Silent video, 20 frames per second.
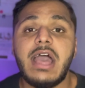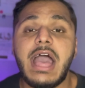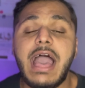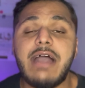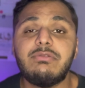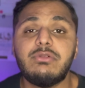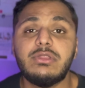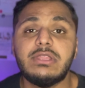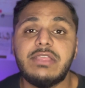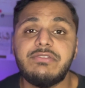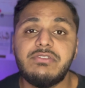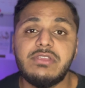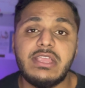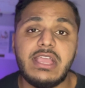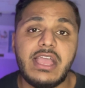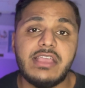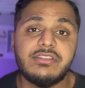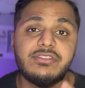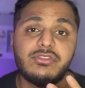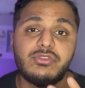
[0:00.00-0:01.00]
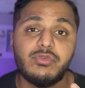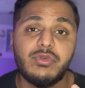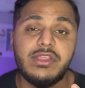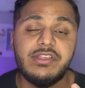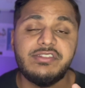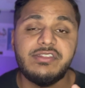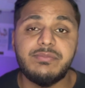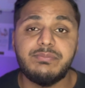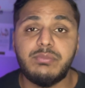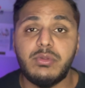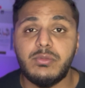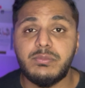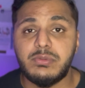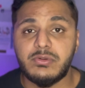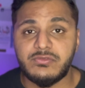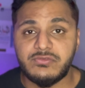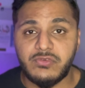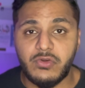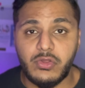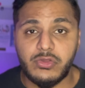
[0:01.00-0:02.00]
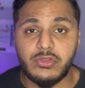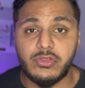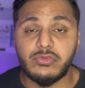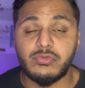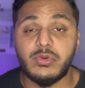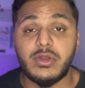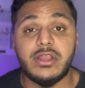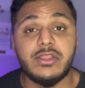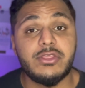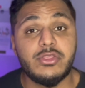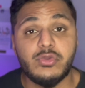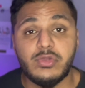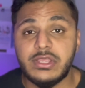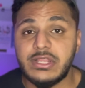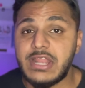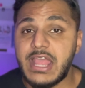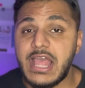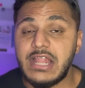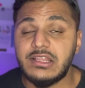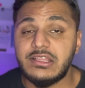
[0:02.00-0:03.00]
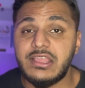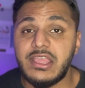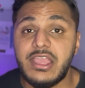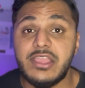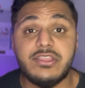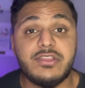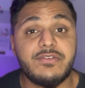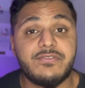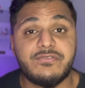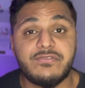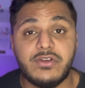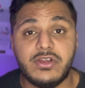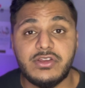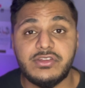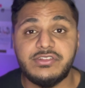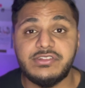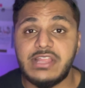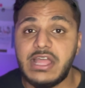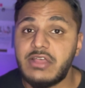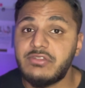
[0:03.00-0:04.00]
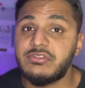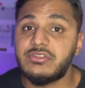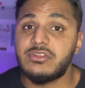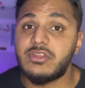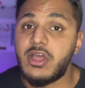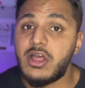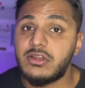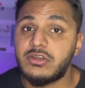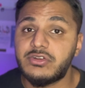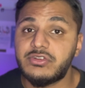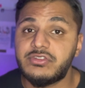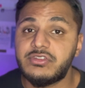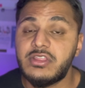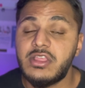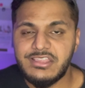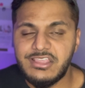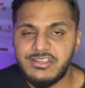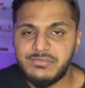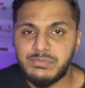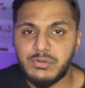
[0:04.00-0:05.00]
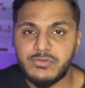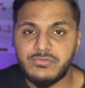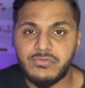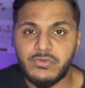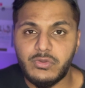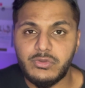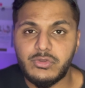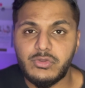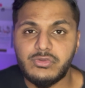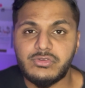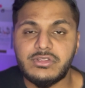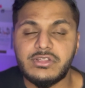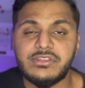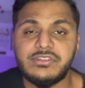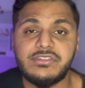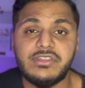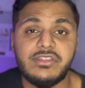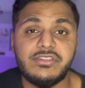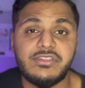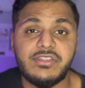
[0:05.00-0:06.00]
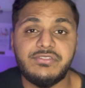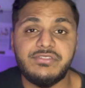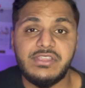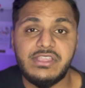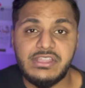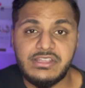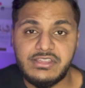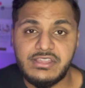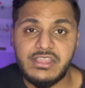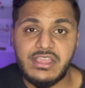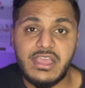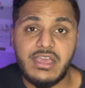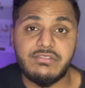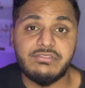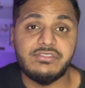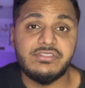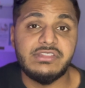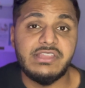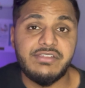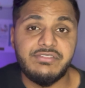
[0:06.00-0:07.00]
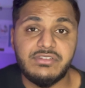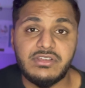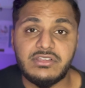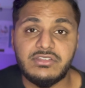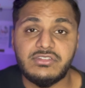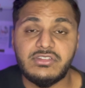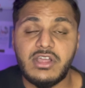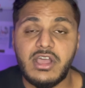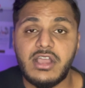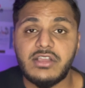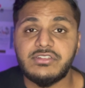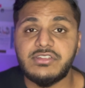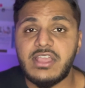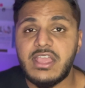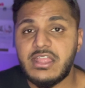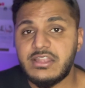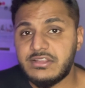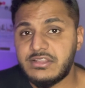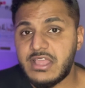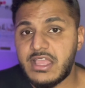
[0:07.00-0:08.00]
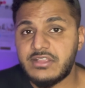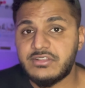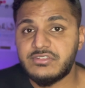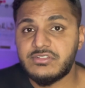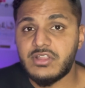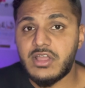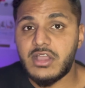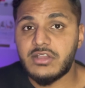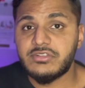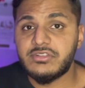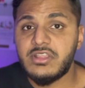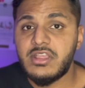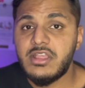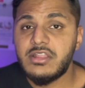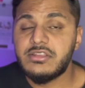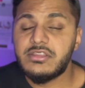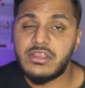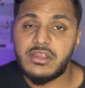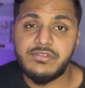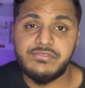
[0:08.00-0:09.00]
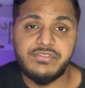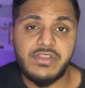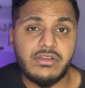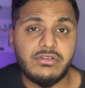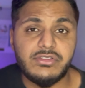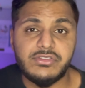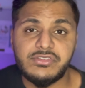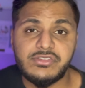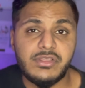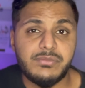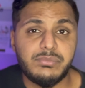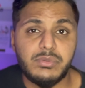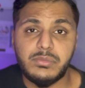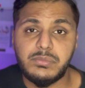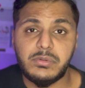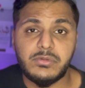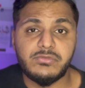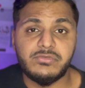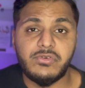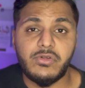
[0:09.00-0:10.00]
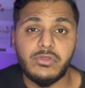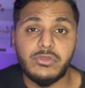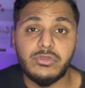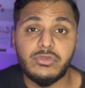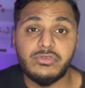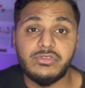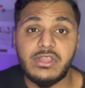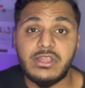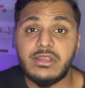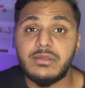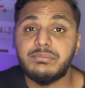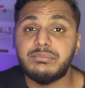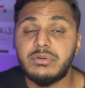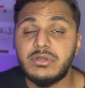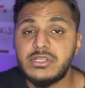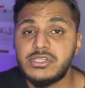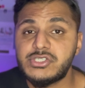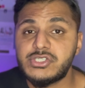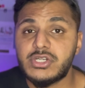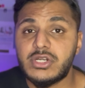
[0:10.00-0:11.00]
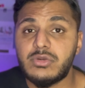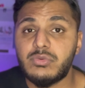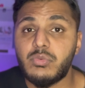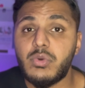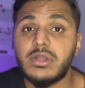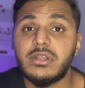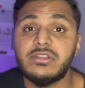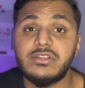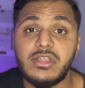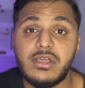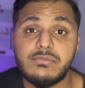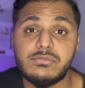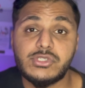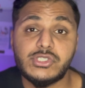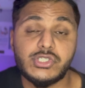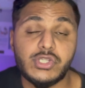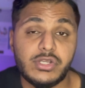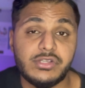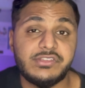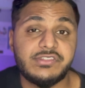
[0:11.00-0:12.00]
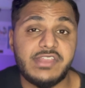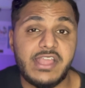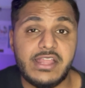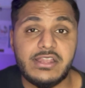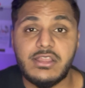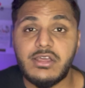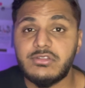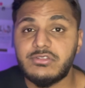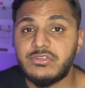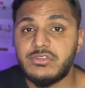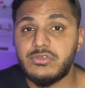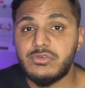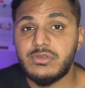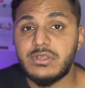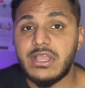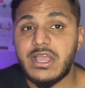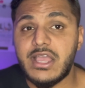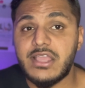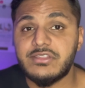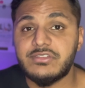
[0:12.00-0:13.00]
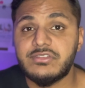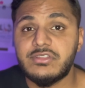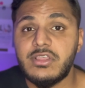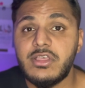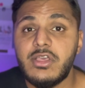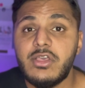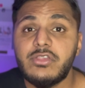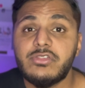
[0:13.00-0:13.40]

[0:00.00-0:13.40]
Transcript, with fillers: I will give you guys three simple portfolios where you can allocate your first thousand dollars. These portfolios consist of ETFs, dividend stocks, and tech stocks. They are very simple portfolios and I'm pretty sure one of them should stand out to you guys.